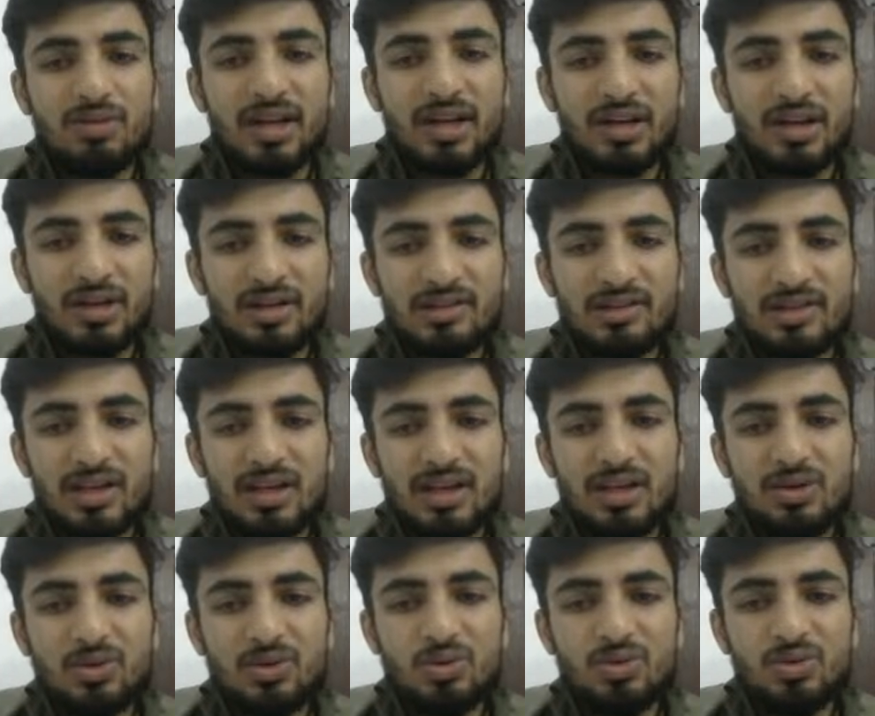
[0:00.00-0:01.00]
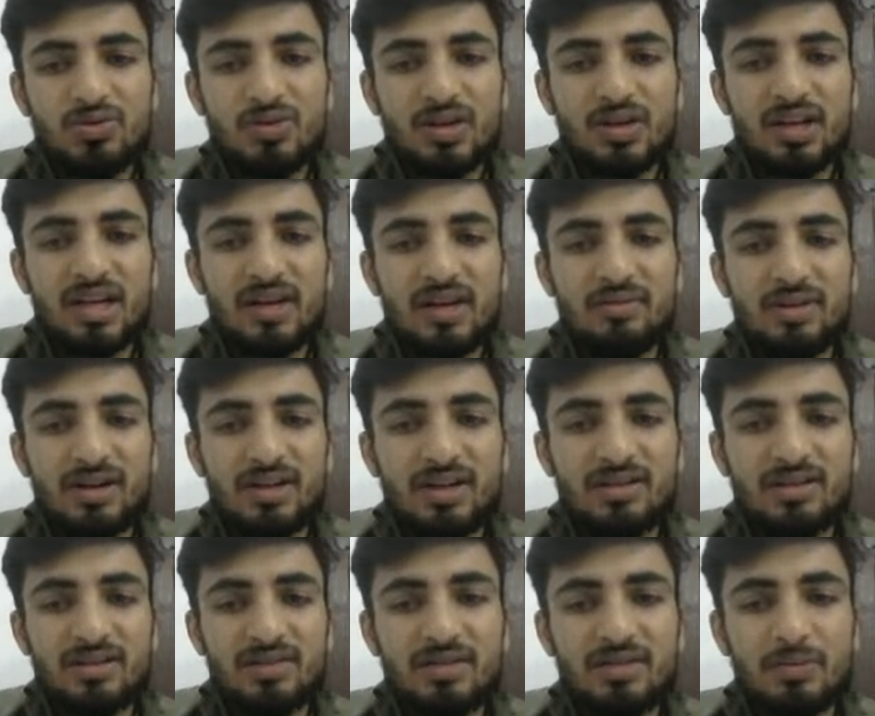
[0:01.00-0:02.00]
get your SKUs. You will get, it
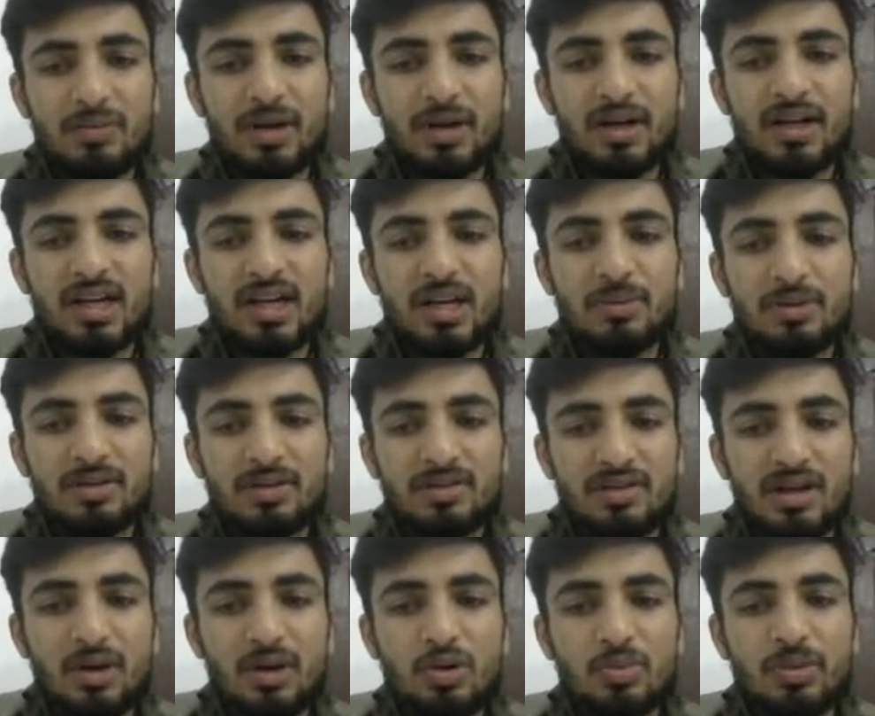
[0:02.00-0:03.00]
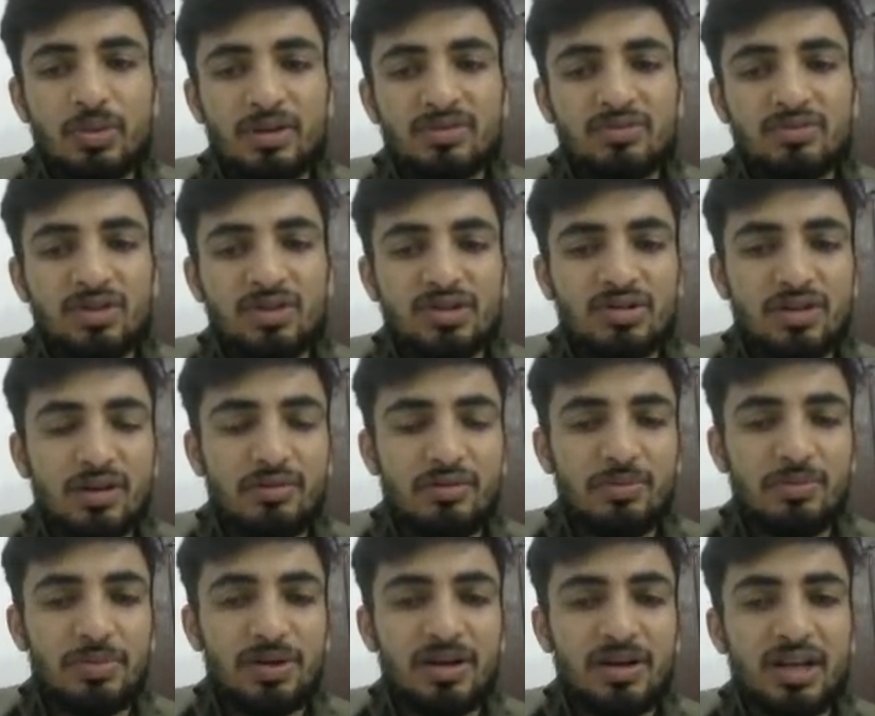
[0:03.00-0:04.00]
is a VPN type. It is a route based virtual
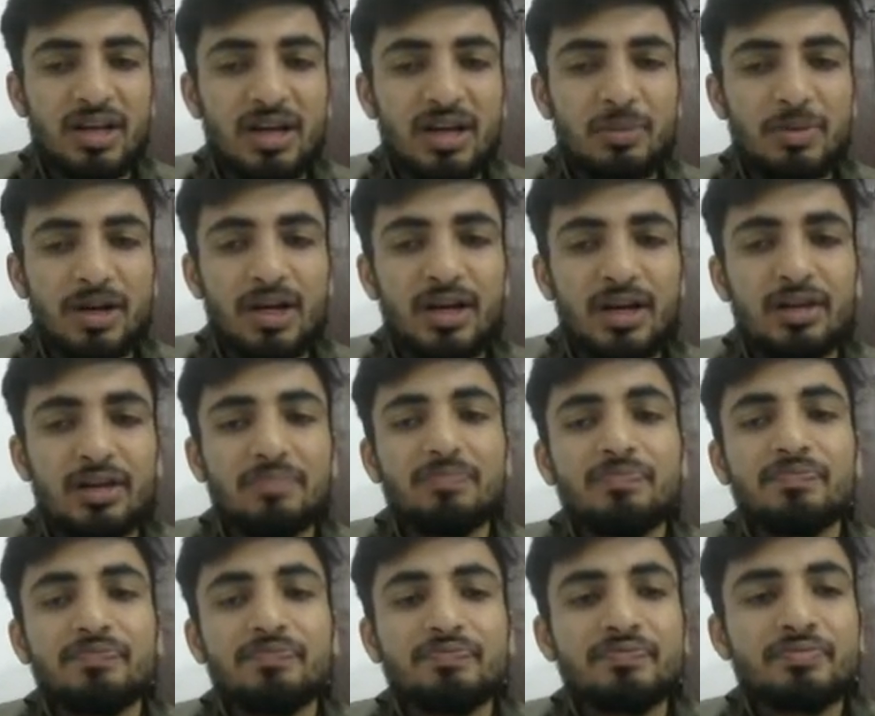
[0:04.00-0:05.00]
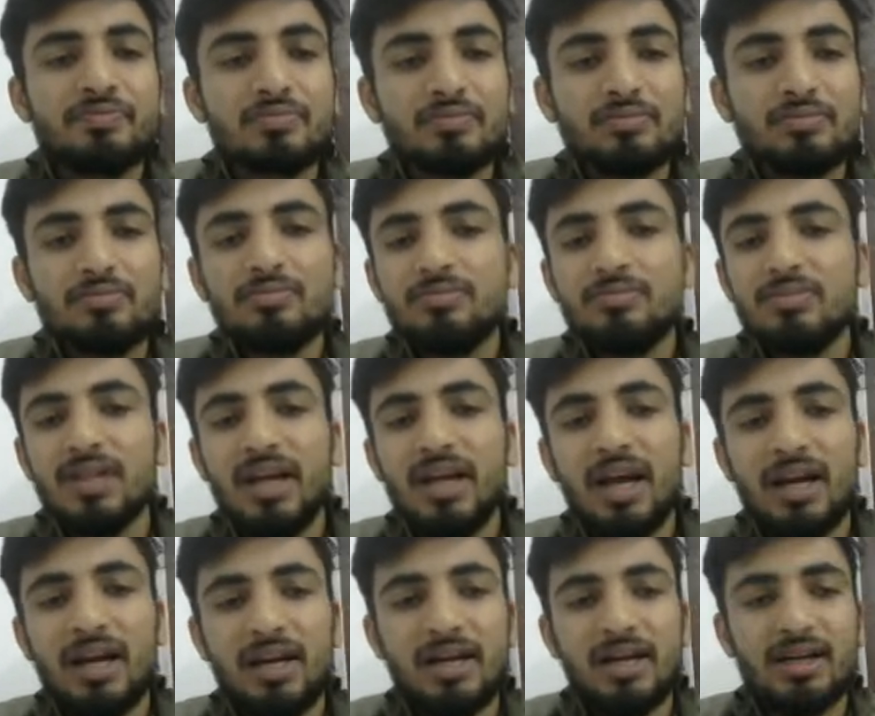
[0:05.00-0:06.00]
VPN type, right?
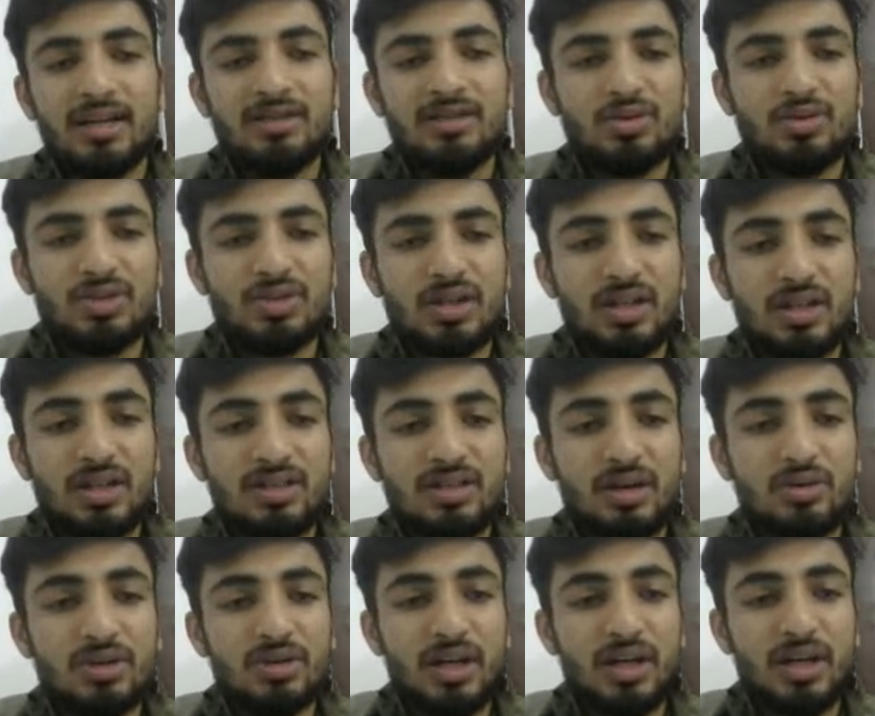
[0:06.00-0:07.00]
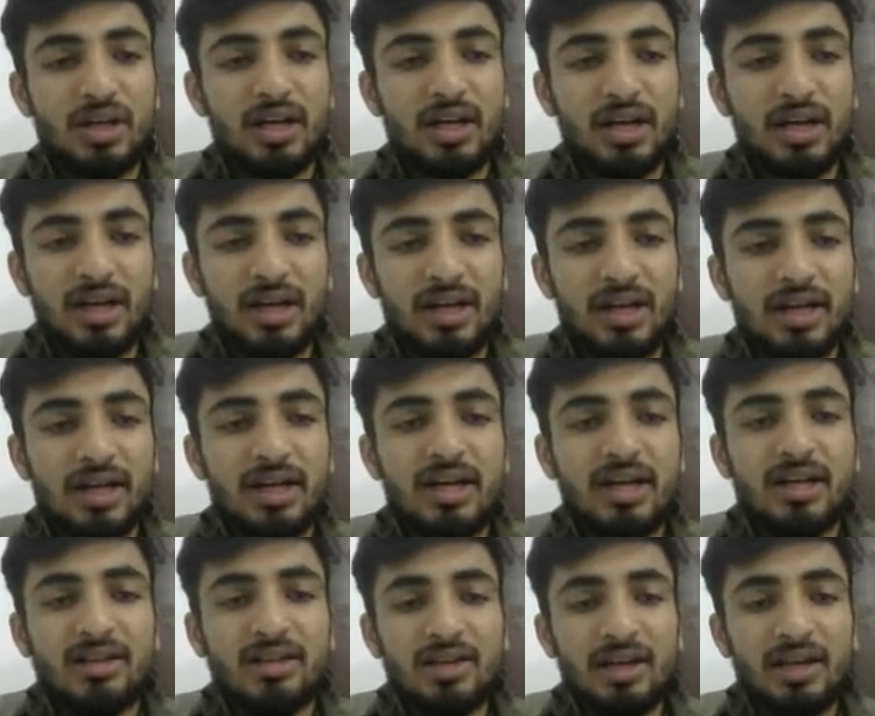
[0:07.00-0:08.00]
And it is hosted in South India, right?
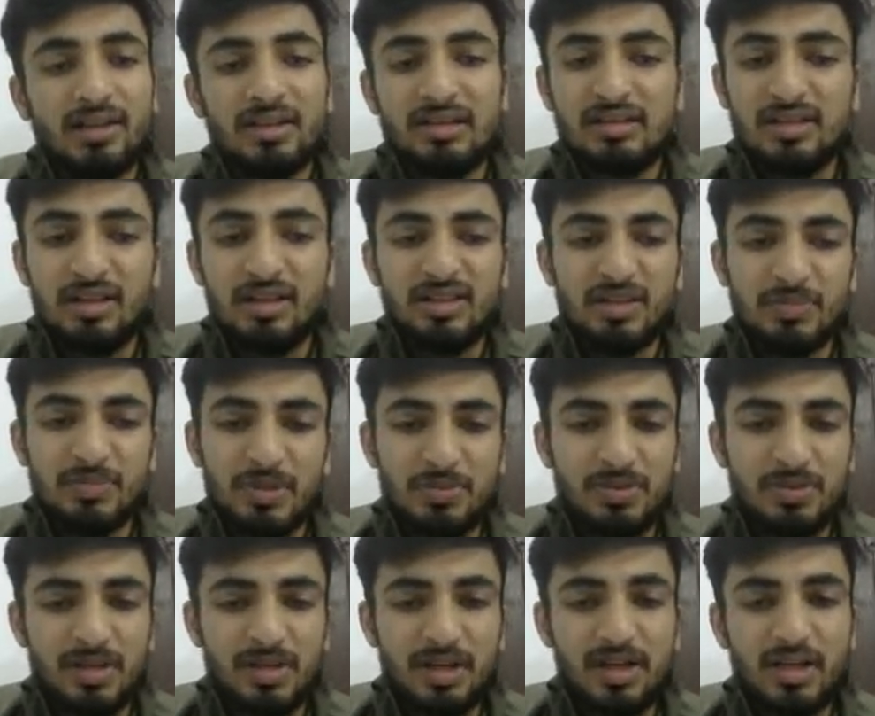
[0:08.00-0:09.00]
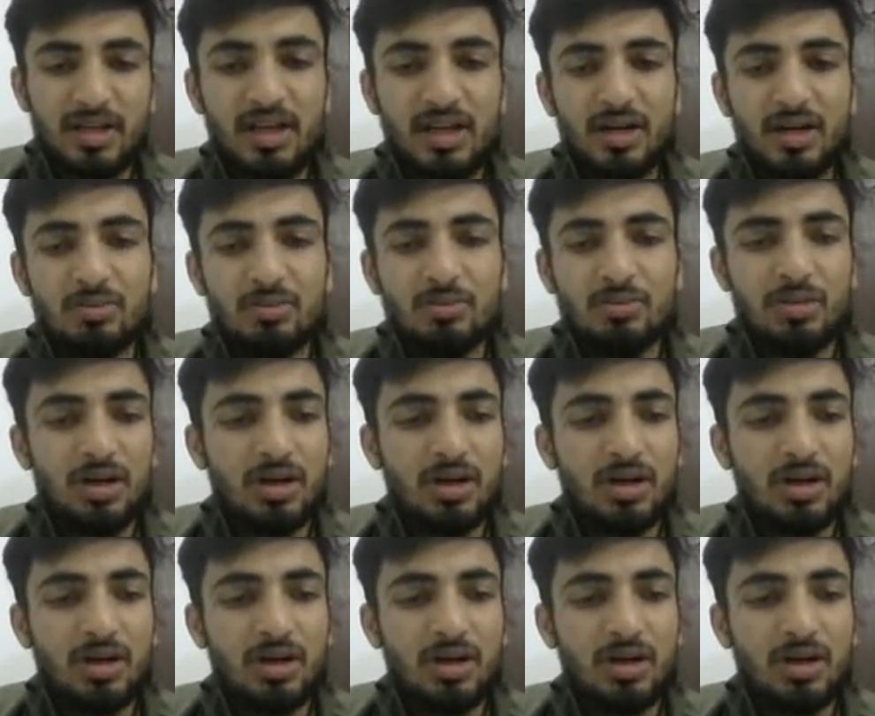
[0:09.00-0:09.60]
And this is the subscription ID. Now,